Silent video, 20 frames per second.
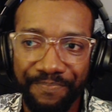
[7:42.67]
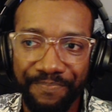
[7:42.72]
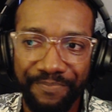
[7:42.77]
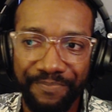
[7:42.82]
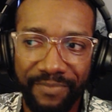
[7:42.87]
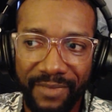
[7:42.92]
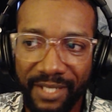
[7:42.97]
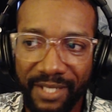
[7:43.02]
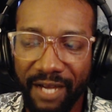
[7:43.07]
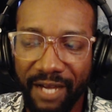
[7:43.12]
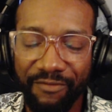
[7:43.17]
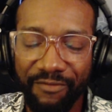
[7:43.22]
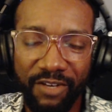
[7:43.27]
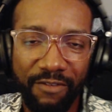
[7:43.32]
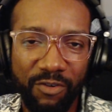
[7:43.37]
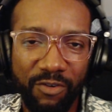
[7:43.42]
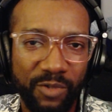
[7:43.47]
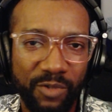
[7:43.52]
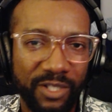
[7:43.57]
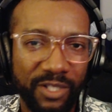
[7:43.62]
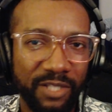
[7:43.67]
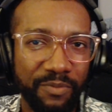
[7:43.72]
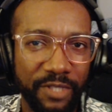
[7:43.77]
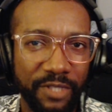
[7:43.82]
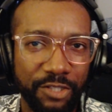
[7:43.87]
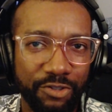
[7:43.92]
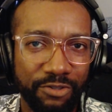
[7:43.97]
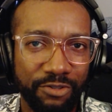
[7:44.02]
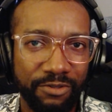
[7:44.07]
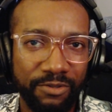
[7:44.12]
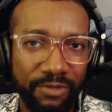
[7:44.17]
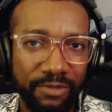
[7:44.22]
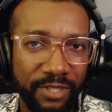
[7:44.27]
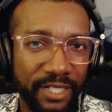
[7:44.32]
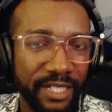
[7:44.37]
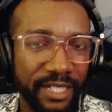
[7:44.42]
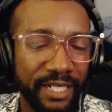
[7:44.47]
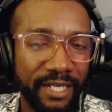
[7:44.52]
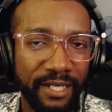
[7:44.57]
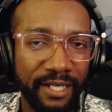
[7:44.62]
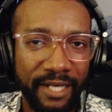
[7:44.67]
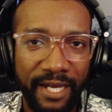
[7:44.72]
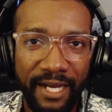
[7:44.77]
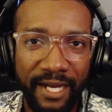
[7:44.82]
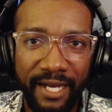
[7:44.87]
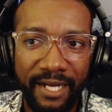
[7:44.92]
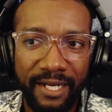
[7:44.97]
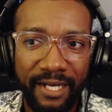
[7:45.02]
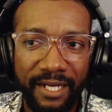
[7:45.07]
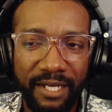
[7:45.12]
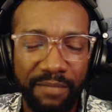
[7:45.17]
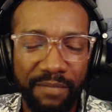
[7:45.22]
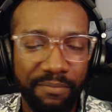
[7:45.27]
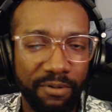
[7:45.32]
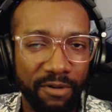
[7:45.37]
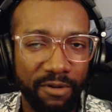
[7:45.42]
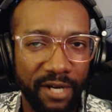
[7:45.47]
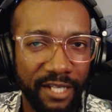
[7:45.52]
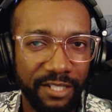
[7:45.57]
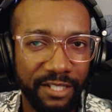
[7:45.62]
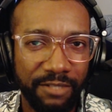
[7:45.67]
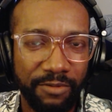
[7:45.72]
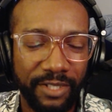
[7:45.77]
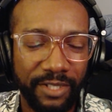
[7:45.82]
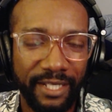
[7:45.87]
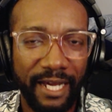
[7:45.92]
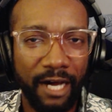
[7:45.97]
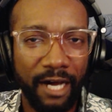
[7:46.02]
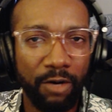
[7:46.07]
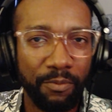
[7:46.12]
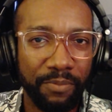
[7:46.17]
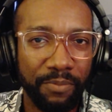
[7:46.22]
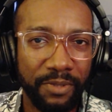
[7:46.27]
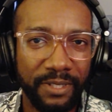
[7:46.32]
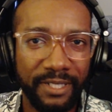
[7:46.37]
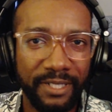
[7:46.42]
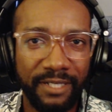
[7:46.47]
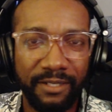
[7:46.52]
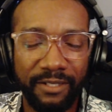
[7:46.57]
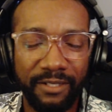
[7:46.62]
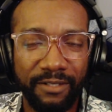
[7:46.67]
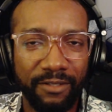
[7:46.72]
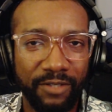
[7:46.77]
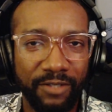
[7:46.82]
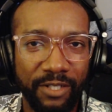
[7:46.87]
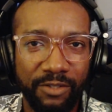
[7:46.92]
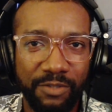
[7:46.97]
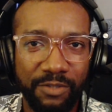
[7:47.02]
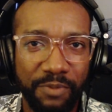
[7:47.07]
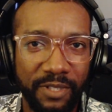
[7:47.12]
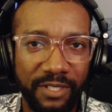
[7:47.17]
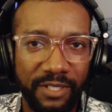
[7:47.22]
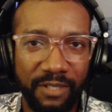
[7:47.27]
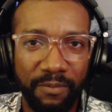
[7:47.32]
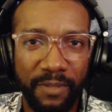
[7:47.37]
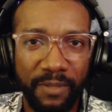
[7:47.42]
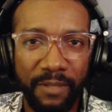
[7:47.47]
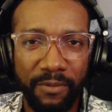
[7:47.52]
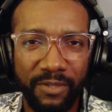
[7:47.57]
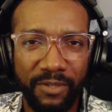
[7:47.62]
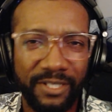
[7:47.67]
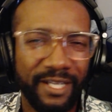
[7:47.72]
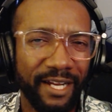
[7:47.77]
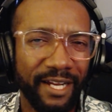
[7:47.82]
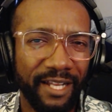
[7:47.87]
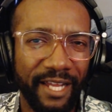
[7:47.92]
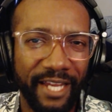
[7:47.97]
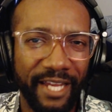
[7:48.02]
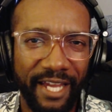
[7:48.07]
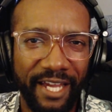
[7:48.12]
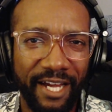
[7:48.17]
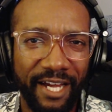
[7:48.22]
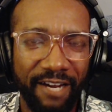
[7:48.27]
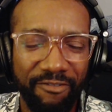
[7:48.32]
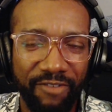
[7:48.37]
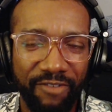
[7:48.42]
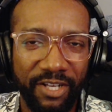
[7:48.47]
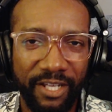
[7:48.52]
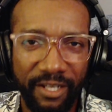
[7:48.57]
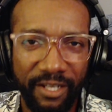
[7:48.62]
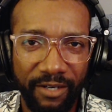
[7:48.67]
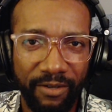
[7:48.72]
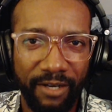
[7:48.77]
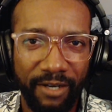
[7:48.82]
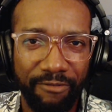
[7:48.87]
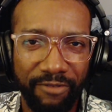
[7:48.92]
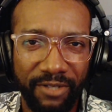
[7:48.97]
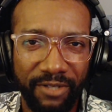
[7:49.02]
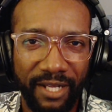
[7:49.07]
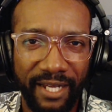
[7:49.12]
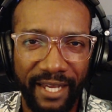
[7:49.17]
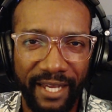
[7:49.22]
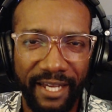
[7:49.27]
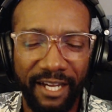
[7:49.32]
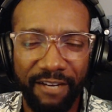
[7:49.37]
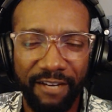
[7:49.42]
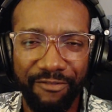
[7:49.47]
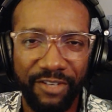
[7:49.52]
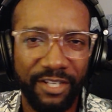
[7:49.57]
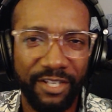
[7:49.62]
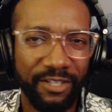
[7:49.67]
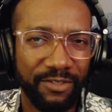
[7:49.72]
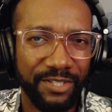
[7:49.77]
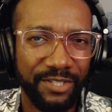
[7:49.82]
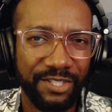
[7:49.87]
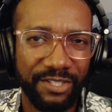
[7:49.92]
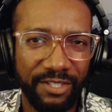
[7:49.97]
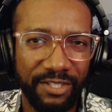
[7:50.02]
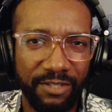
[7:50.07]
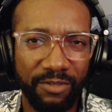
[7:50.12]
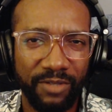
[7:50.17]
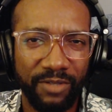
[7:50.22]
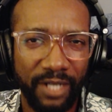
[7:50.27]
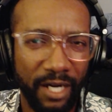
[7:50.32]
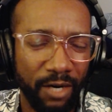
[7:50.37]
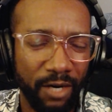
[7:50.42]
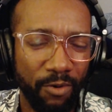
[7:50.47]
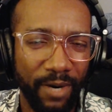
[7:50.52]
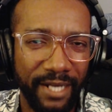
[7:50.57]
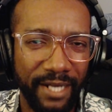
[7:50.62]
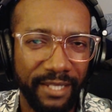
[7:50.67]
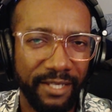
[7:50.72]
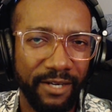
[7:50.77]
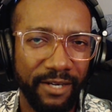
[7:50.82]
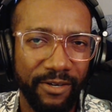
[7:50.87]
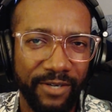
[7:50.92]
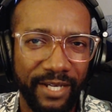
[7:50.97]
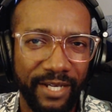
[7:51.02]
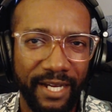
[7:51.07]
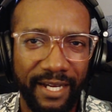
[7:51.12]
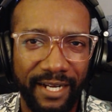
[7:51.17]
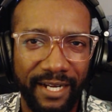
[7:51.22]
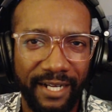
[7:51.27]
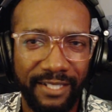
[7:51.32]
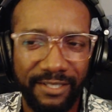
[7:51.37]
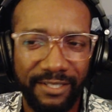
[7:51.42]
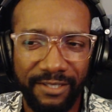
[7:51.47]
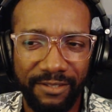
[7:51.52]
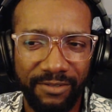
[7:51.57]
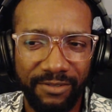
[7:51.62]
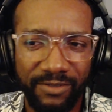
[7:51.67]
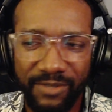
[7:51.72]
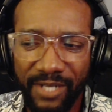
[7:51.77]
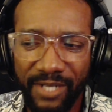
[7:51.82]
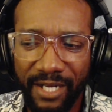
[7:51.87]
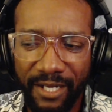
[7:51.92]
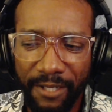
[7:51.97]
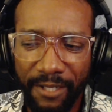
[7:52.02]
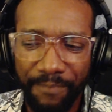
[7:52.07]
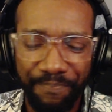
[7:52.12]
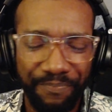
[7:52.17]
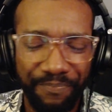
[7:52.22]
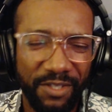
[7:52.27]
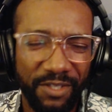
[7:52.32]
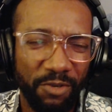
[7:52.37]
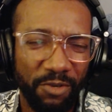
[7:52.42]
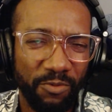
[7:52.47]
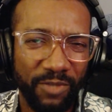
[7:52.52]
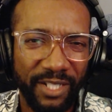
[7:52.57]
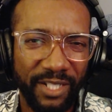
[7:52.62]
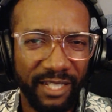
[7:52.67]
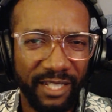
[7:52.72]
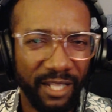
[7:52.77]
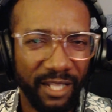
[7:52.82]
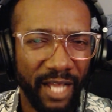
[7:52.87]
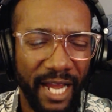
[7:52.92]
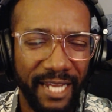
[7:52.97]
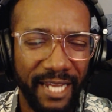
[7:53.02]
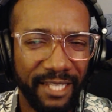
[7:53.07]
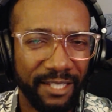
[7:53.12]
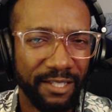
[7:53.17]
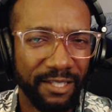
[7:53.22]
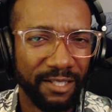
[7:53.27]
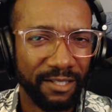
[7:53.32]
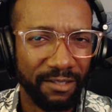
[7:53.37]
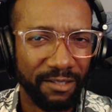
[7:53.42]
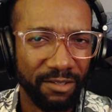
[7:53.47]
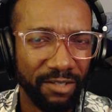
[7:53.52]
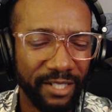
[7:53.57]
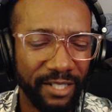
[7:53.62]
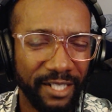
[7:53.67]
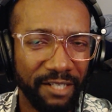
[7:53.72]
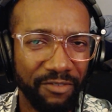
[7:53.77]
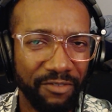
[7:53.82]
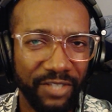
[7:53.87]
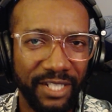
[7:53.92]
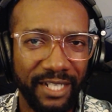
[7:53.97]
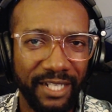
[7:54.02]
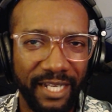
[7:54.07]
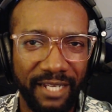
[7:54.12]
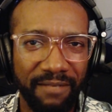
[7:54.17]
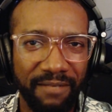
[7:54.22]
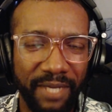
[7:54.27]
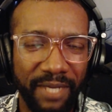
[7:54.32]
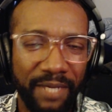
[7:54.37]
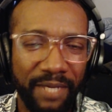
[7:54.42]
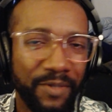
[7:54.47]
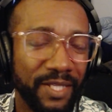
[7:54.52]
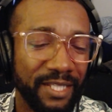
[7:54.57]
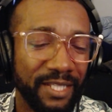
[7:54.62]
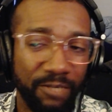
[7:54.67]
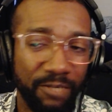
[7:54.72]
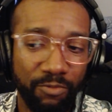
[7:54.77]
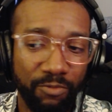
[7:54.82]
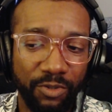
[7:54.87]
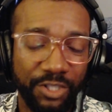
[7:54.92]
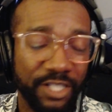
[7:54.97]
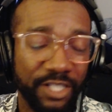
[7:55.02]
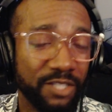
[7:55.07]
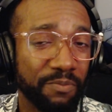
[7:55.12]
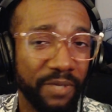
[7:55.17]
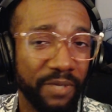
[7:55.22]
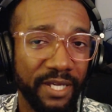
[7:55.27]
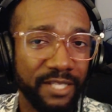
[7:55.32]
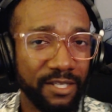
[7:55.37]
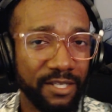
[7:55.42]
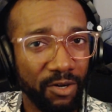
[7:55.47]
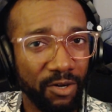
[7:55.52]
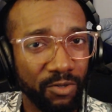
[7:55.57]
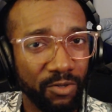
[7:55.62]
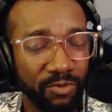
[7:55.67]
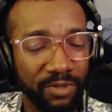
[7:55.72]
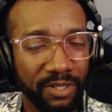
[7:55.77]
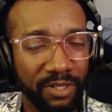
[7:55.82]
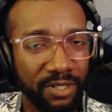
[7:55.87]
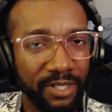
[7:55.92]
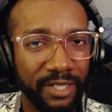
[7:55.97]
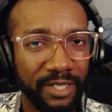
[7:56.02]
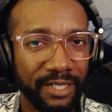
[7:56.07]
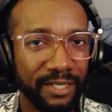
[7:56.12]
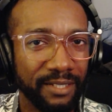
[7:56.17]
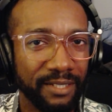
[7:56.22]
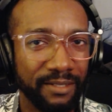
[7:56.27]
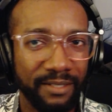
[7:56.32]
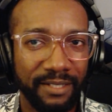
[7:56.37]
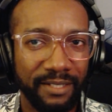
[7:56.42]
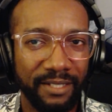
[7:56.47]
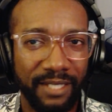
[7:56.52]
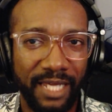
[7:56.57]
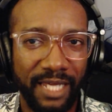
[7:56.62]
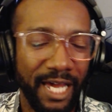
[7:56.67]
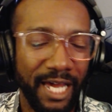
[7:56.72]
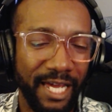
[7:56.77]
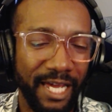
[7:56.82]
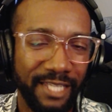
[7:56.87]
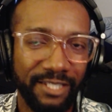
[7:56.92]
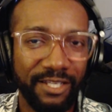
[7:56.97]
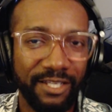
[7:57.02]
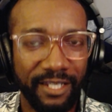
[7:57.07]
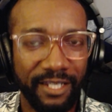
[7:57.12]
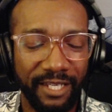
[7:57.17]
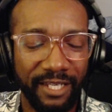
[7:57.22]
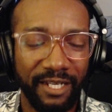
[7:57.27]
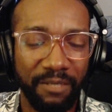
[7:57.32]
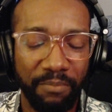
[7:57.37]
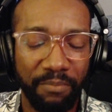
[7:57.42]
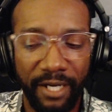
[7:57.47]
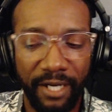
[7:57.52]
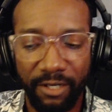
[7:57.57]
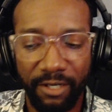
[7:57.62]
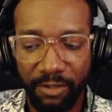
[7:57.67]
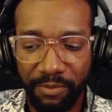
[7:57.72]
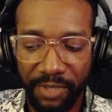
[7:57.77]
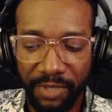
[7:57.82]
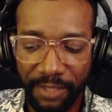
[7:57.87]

I've never really been truly impressed with the output. There's been some people, it's kind of like AI video. I feel like AI video is still not quite there yet. I still don't really like the look of it. And maybe it will just be its own look. I see it getting better, but